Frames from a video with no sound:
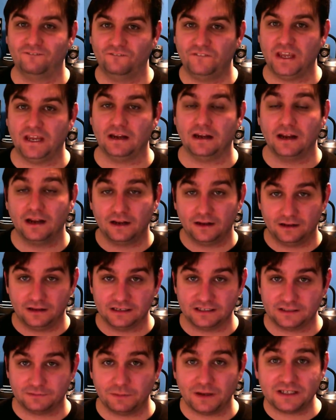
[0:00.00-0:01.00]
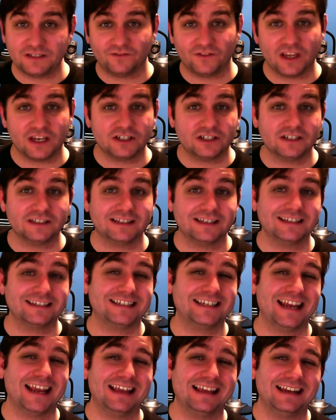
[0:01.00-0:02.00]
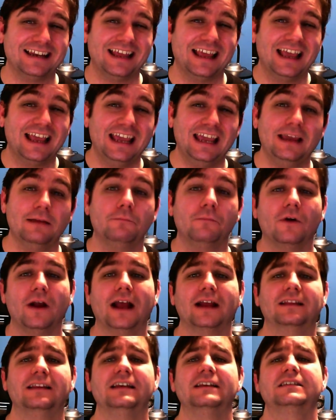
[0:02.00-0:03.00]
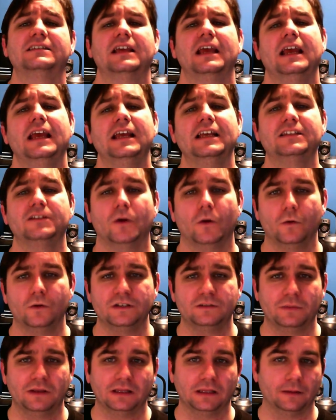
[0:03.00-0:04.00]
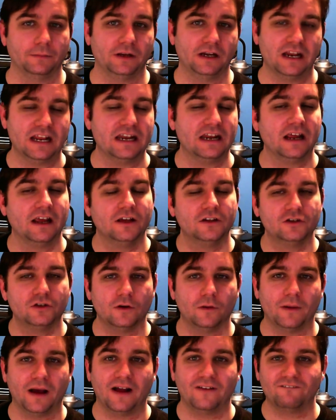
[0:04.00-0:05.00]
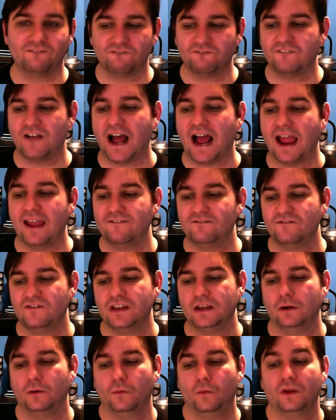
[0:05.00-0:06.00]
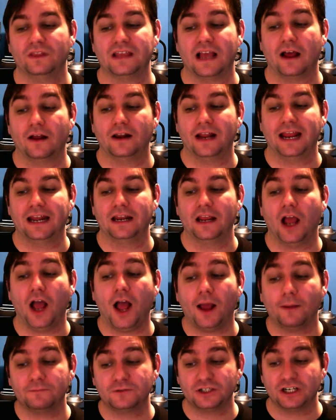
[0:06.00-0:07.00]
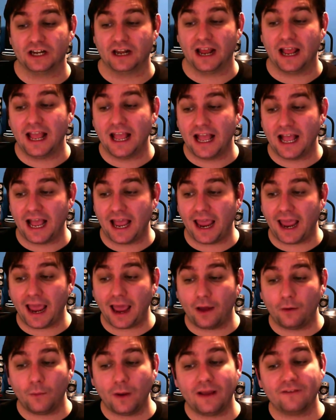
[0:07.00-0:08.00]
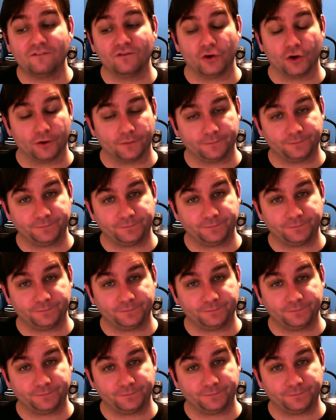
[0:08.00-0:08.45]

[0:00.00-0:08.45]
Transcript: feet. The specification says 10. In practice, it's always been limited to about 5 feet without any option. However,